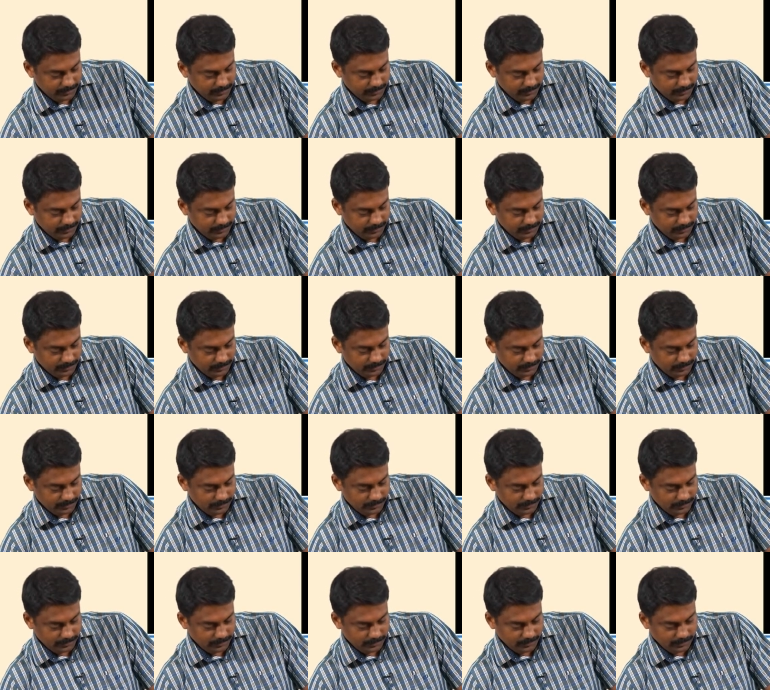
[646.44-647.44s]

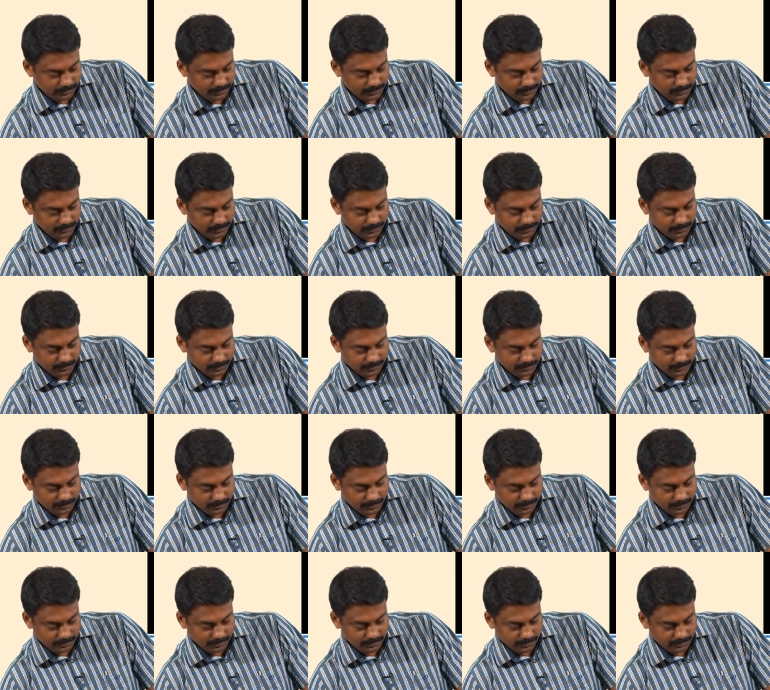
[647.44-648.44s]

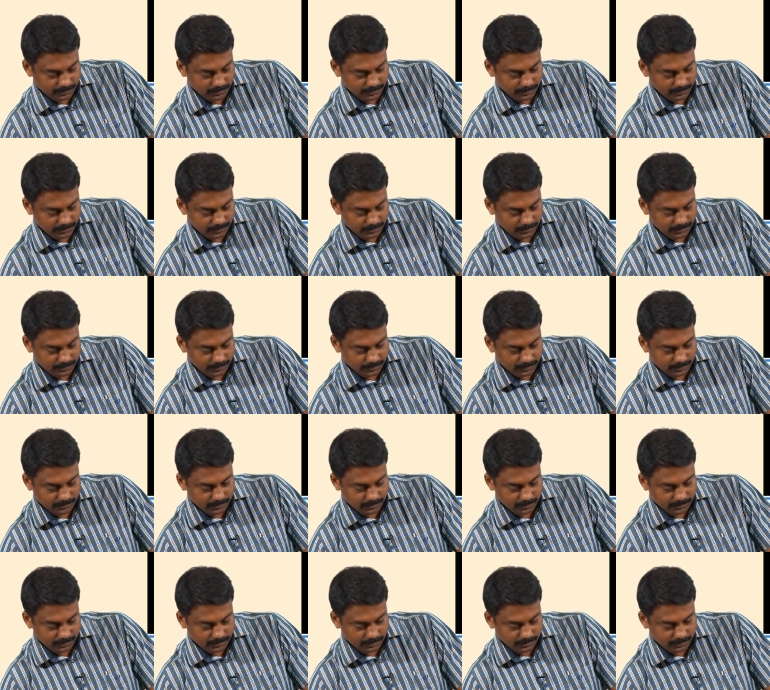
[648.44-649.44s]

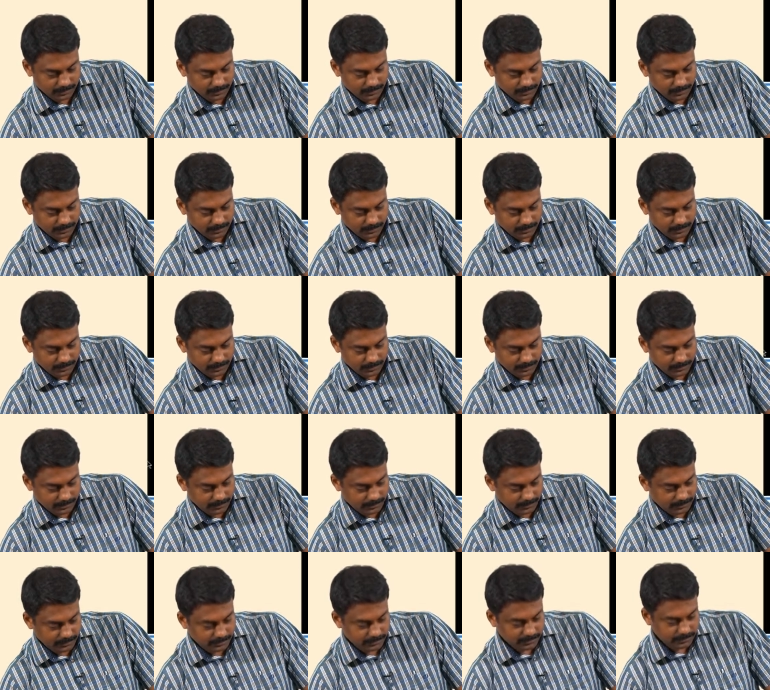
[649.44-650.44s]

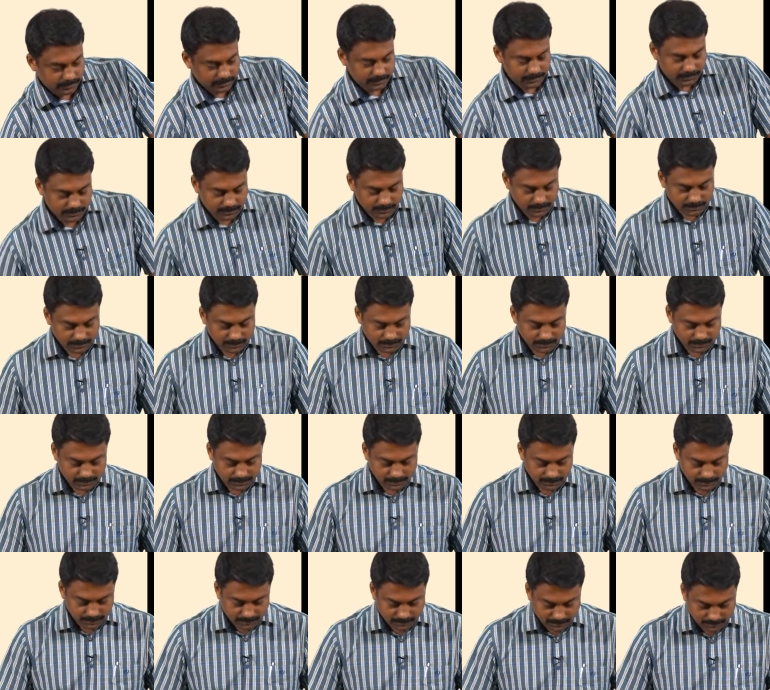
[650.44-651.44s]

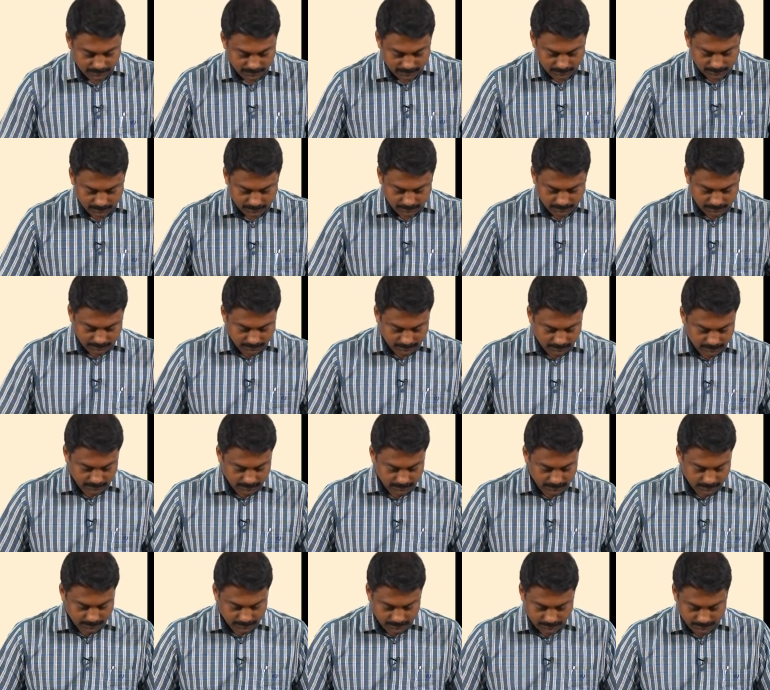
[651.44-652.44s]

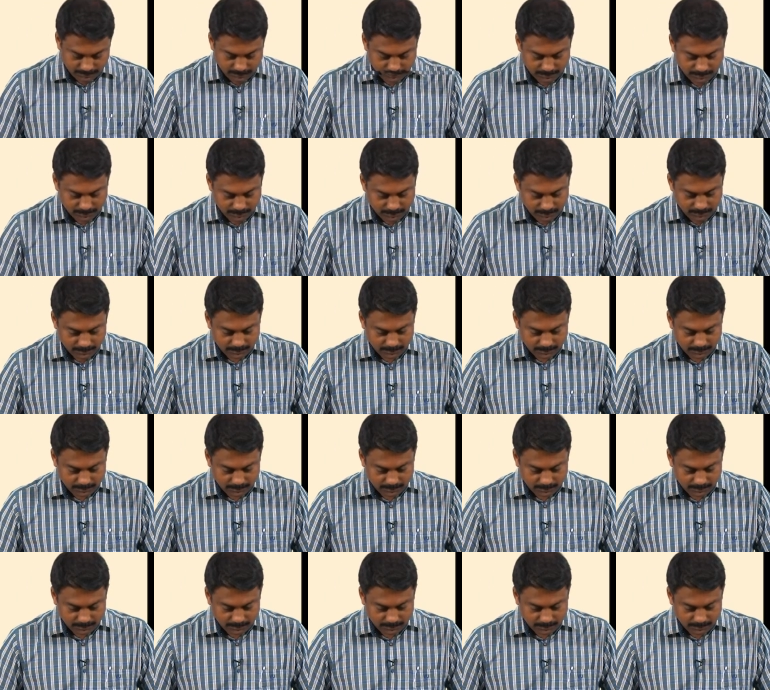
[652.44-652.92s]
Nobody speaks.